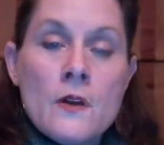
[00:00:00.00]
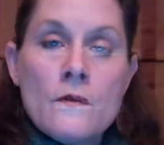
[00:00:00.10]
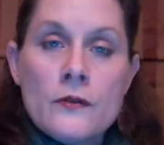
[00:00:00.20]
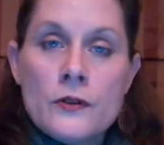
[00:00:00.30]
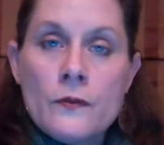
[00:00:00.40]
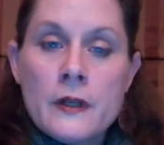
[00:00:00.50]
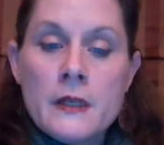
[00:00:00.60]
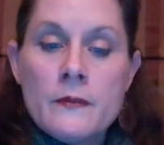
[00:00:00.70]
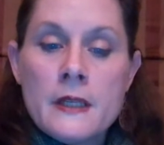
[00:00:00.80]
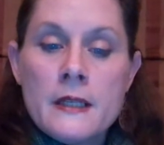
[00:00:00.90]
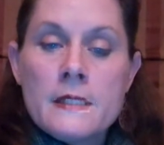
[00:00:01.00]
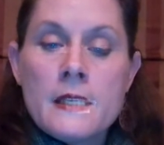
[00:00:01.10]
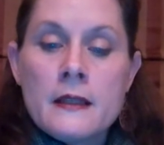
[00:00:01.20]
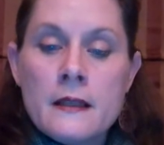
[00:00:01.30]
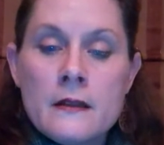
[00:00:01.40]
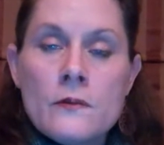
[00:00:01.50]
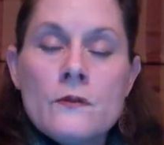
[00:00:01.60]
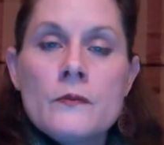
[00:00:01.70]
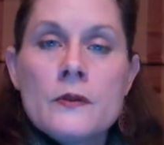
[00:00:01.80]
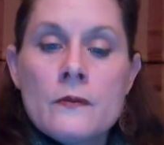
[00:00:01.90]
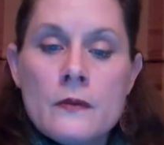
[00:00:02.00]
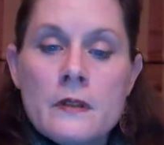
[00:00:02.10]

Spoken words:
for 20 minutes, and then the groups